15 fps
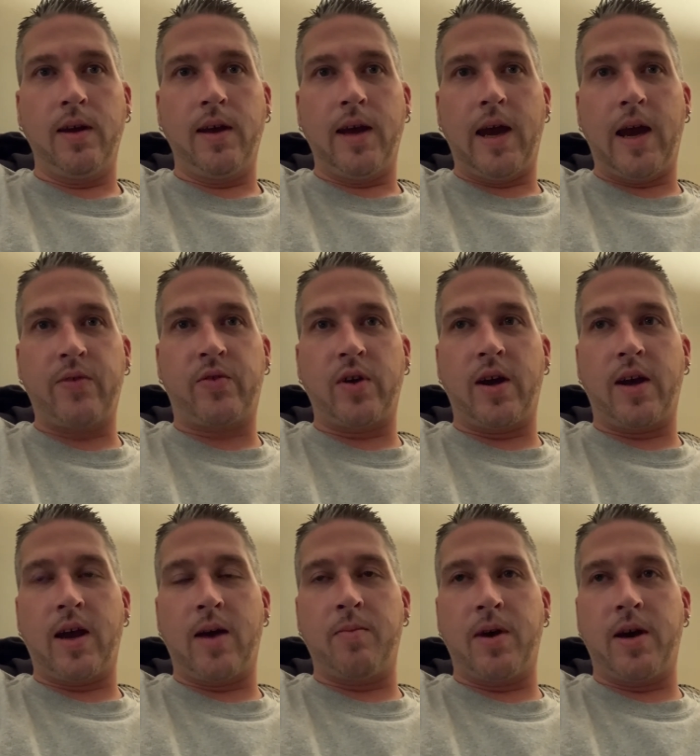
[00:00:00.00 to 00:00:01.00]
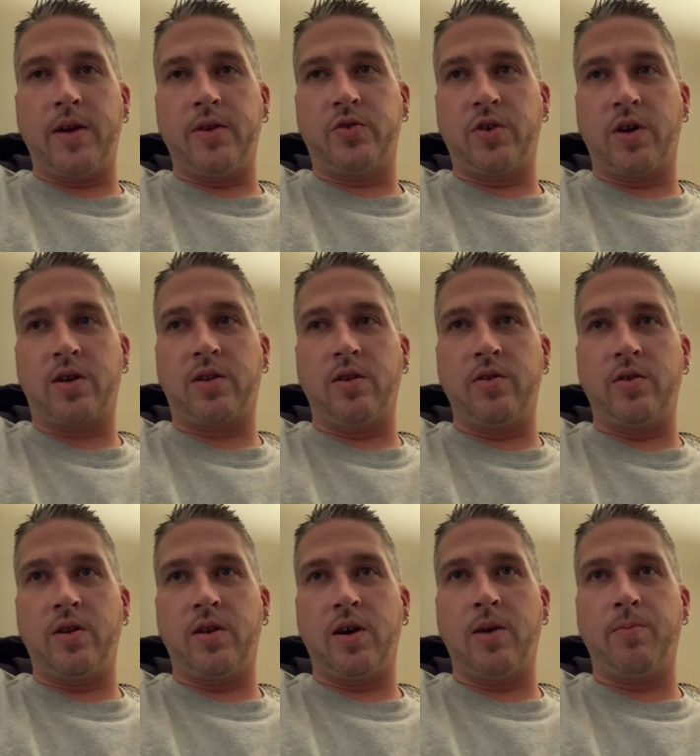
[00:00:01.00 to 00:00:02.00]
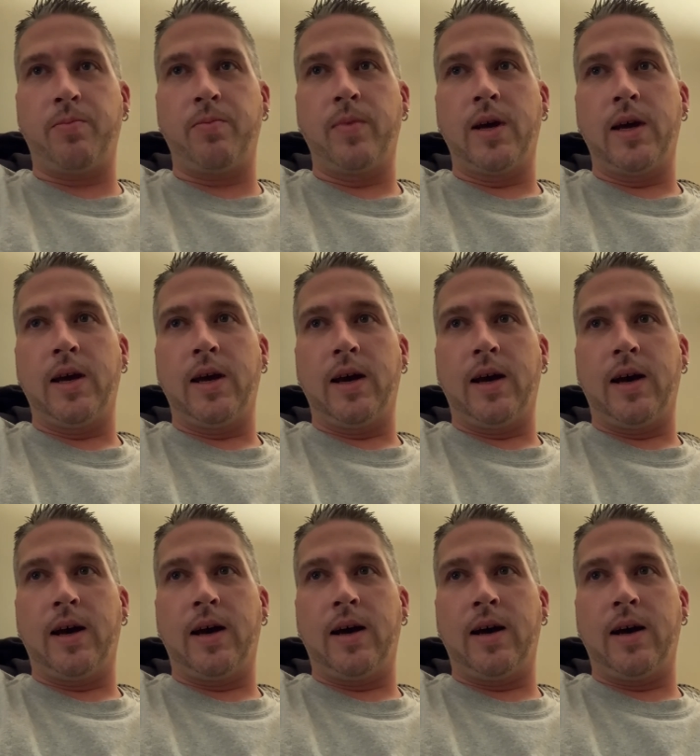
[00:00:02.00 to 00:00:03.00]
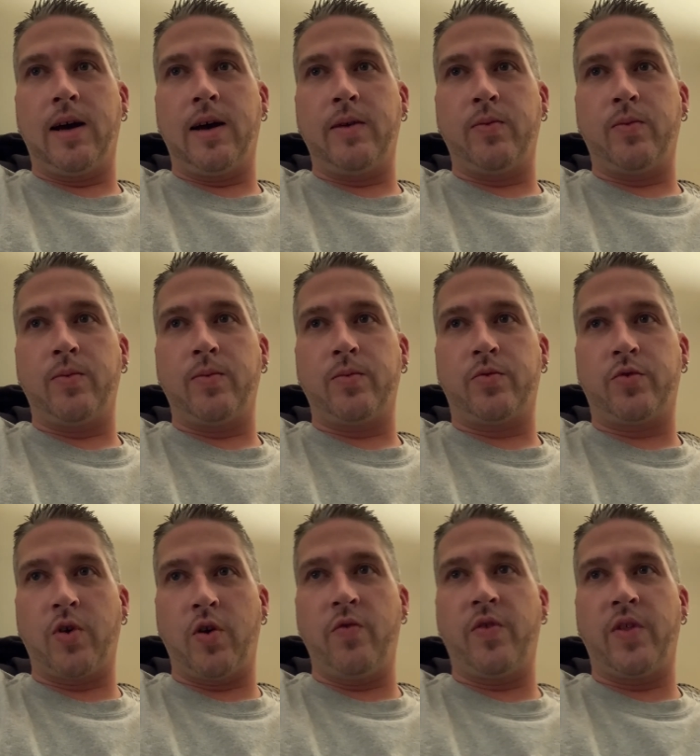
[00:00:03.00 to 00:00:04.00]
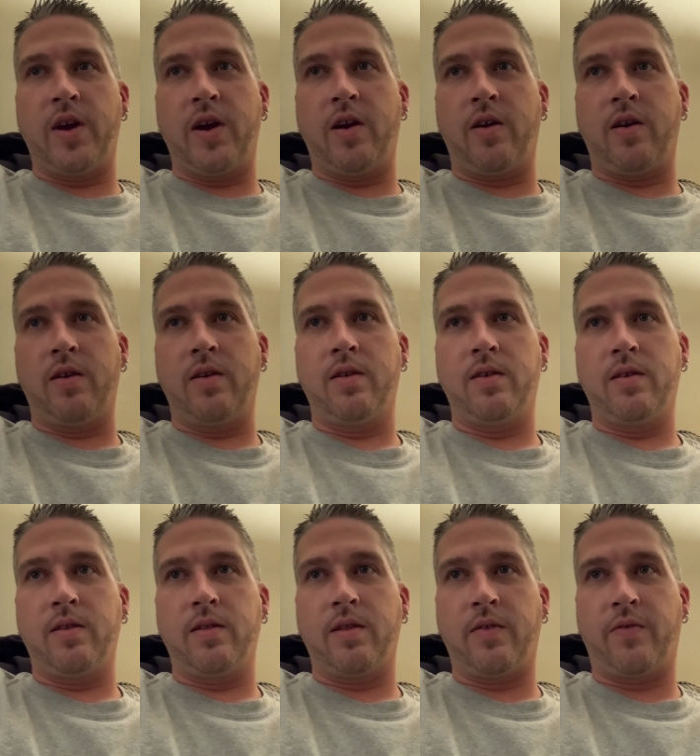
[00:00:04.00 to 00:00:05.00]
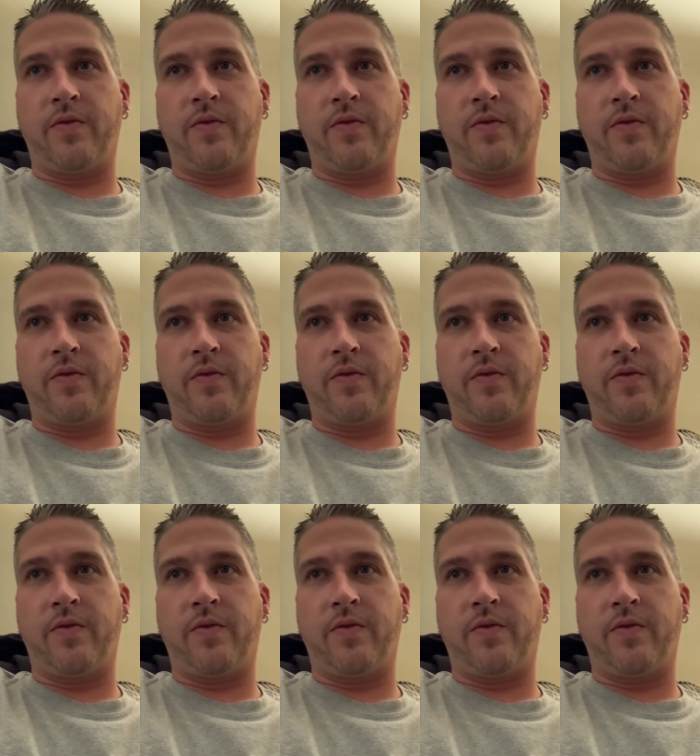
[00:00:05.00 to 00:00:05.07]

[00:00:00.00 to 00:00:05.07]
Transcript: after I got my truck loaded up, I drove there. The